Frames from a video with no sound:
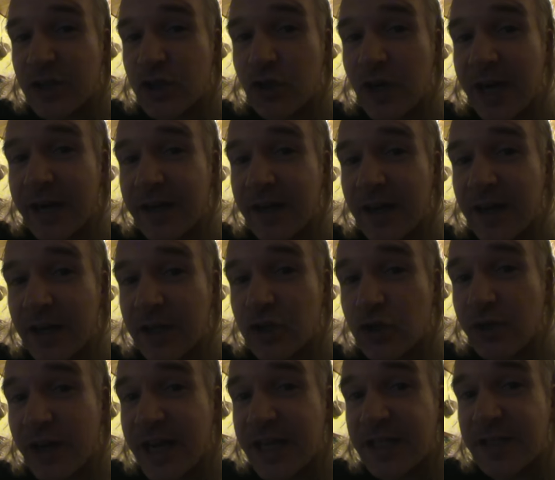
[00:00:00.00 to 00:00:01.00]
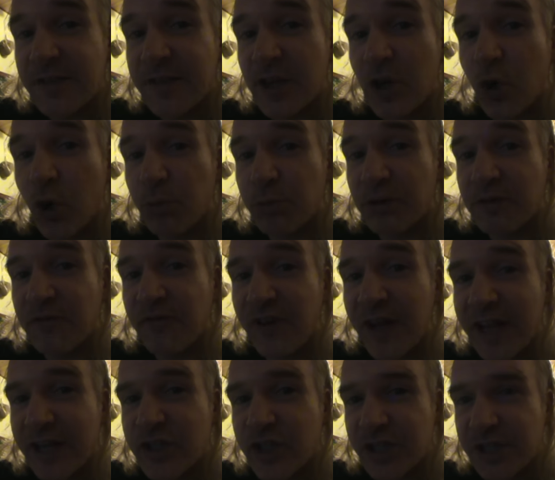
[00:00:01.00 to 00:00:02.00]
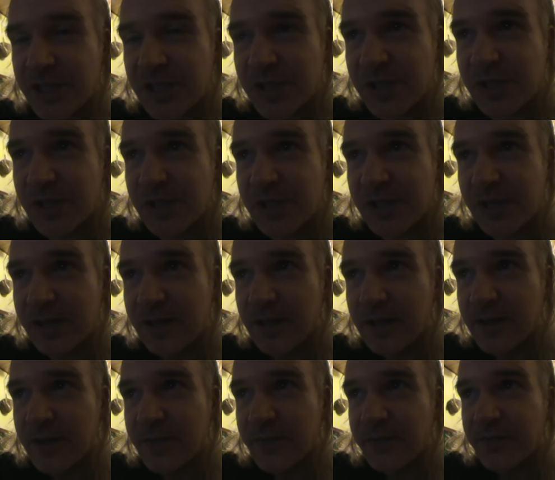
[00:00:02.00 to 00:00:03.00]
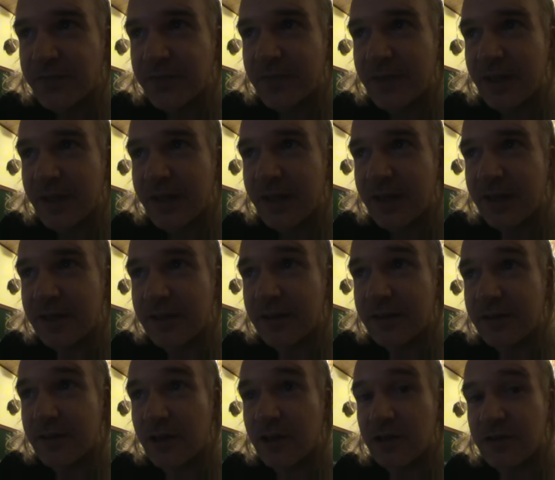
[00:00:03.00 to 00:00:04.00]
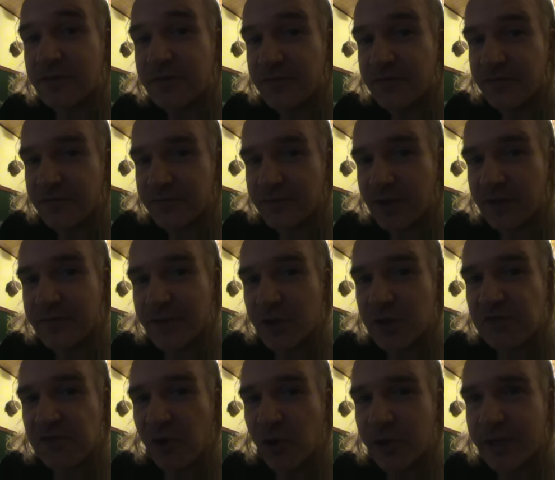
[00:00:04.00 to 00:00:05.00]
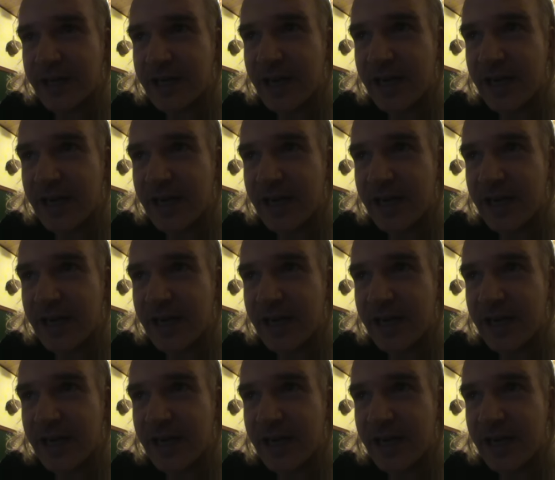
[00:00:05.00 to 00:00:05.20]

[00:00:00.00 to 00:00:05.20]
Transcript: trained the corporate fascists of those foreign